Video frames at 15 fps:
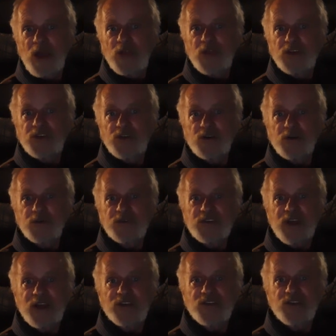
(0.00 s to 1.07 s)
the
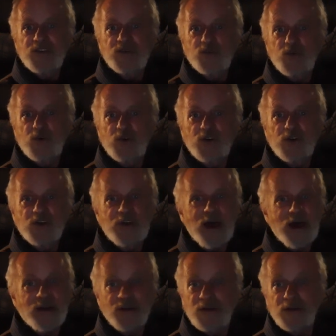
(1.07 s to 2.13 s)
circumstances were
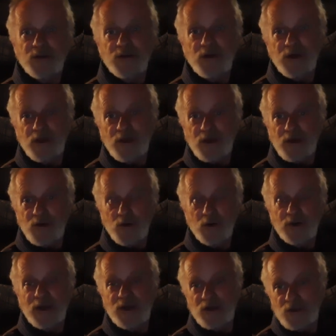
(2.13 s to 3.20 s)
not unlike,
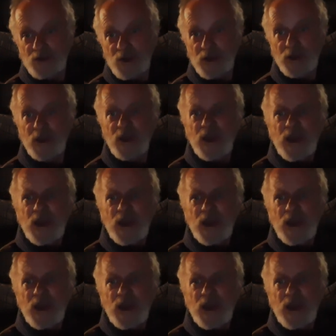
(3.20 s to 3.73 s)
or not unlike.